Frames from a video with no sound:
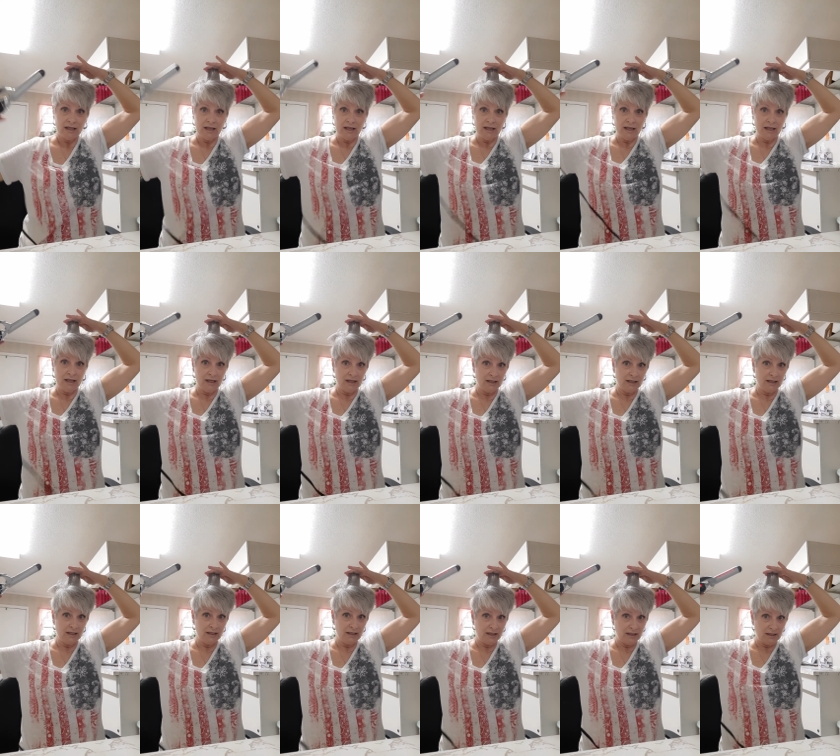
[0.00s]

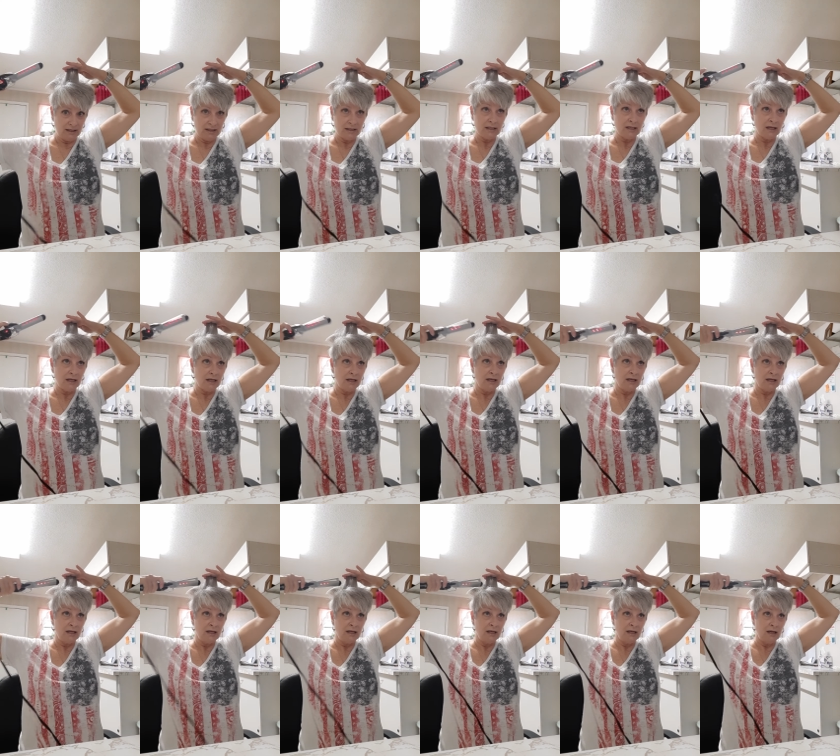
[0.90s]
and
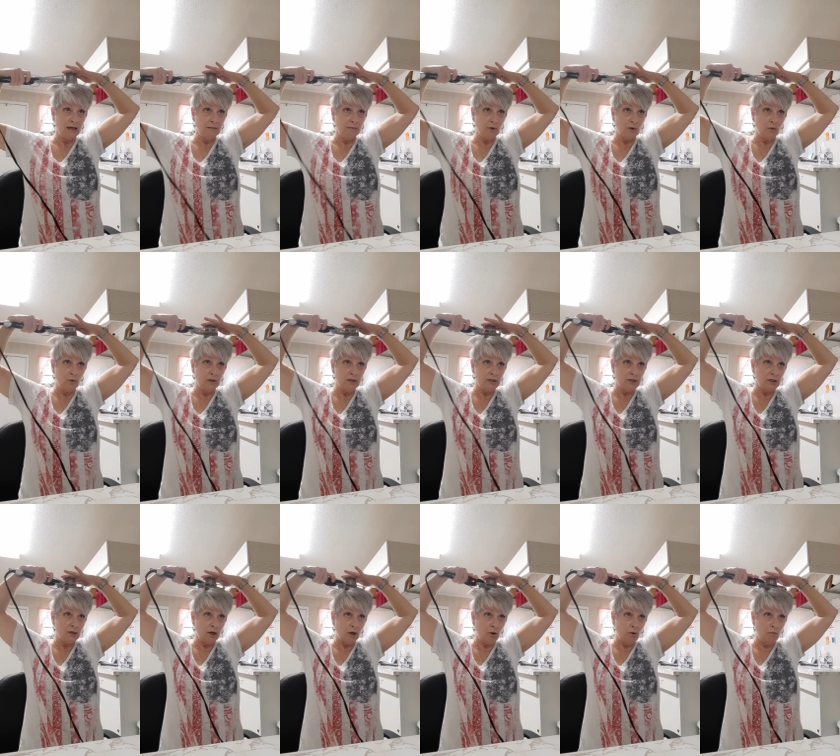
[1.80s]
I'm going to
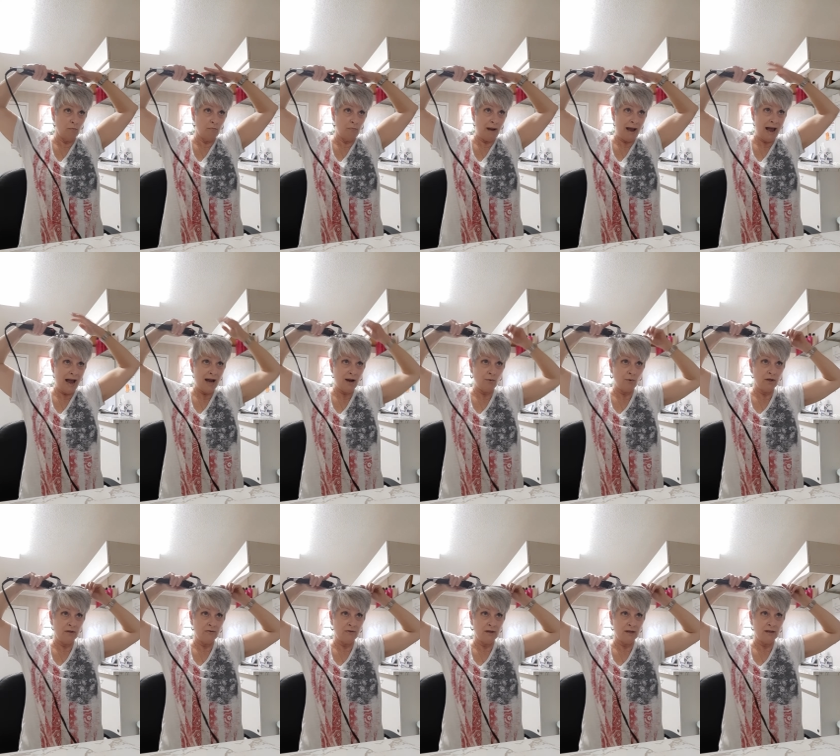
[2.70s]
go back
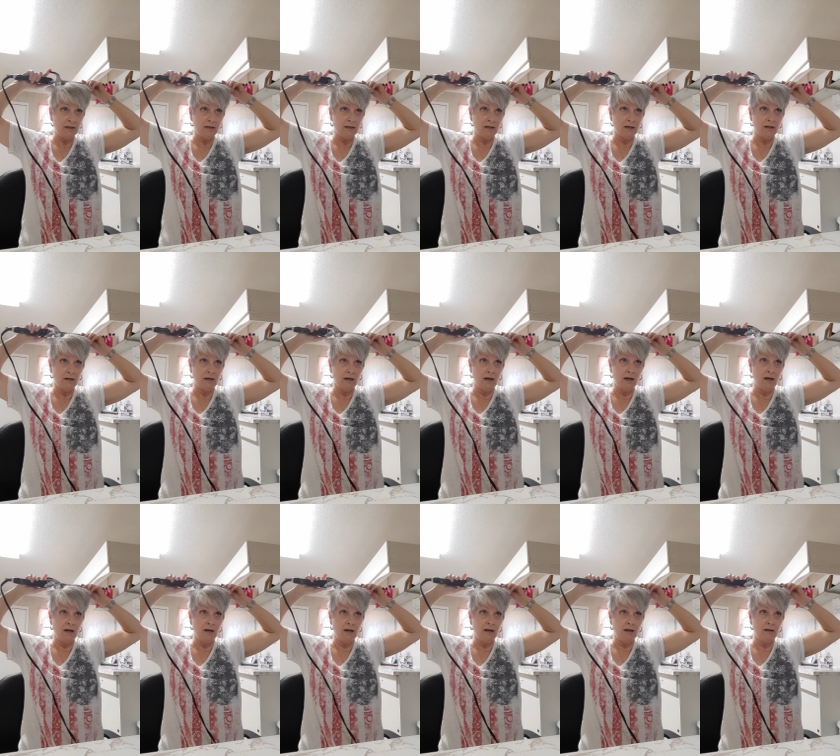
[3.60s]
with it,
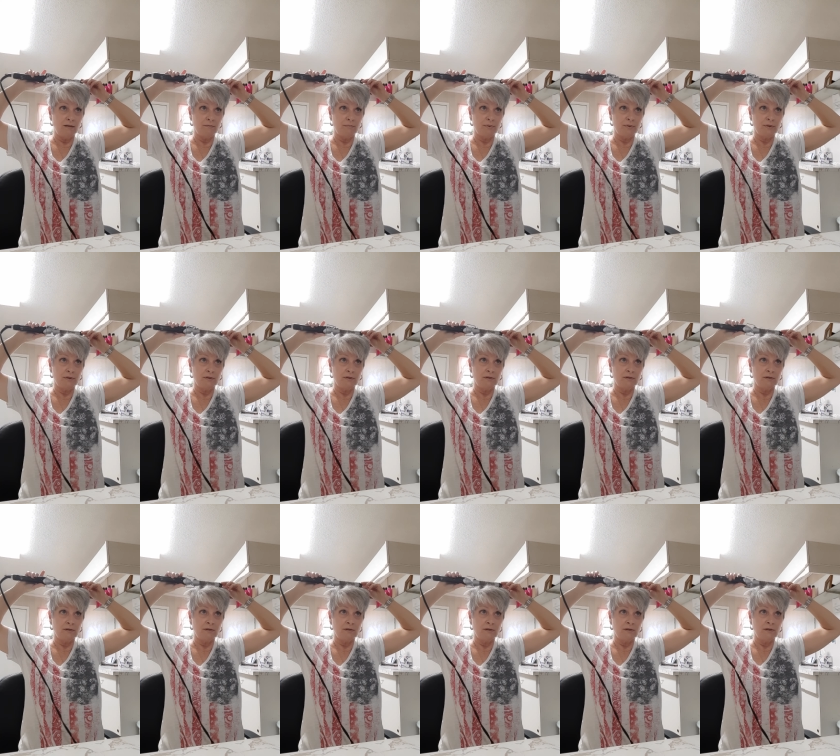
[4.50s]
up,
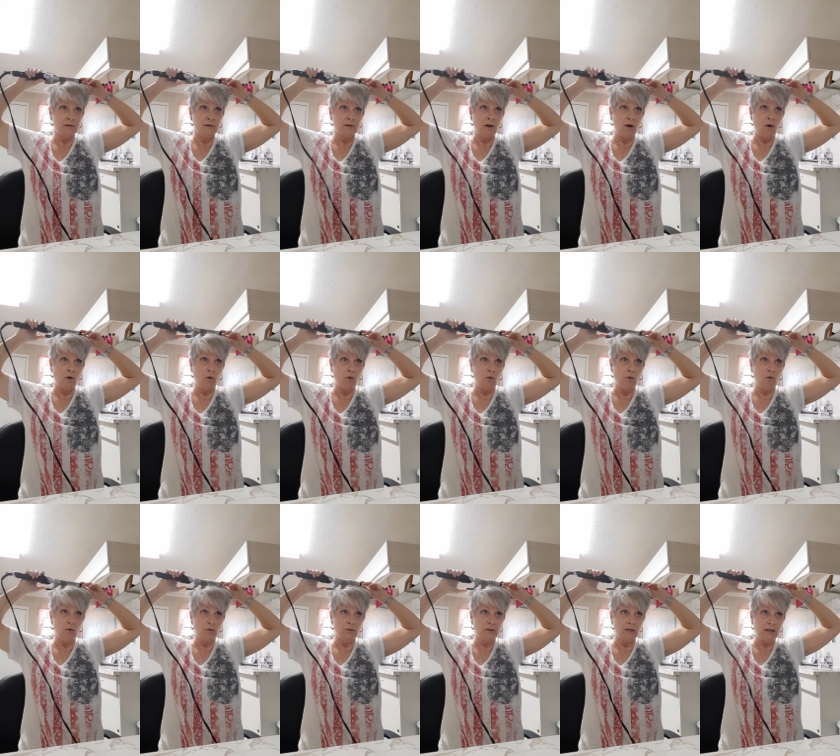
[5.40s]

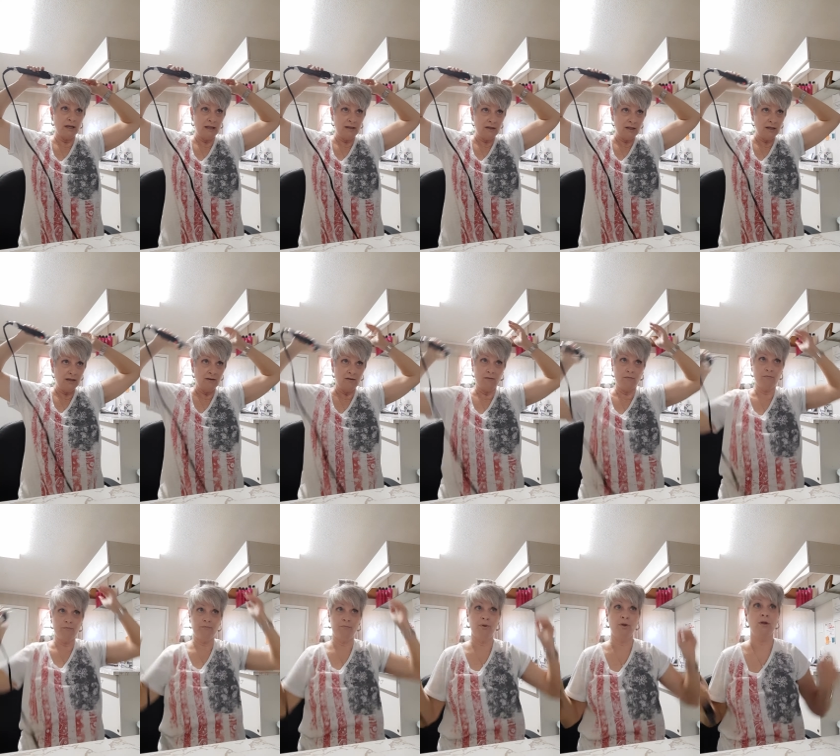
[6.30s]
hold, and then
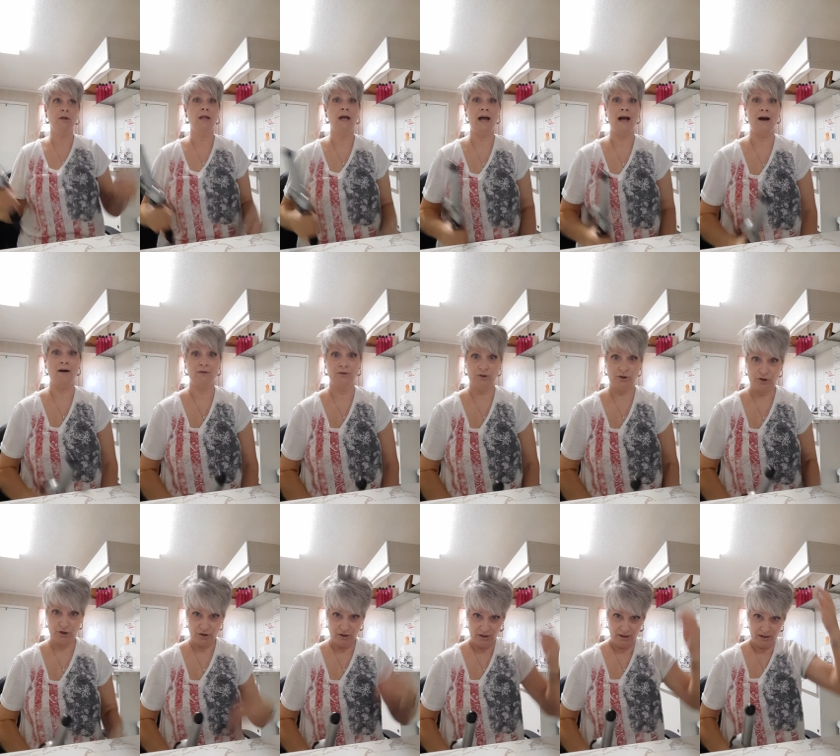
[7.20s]
pull out,
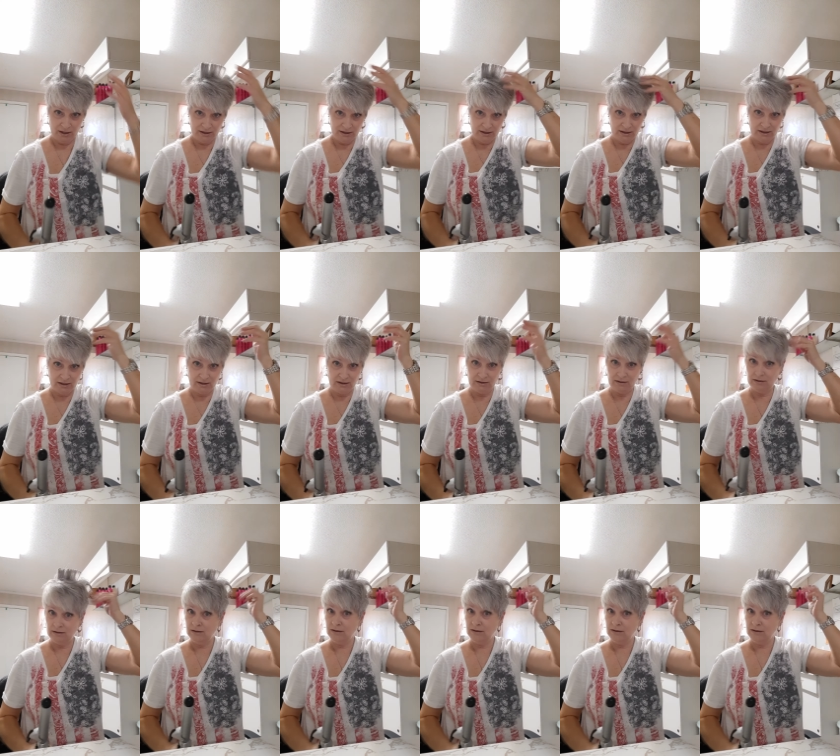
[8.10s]
just to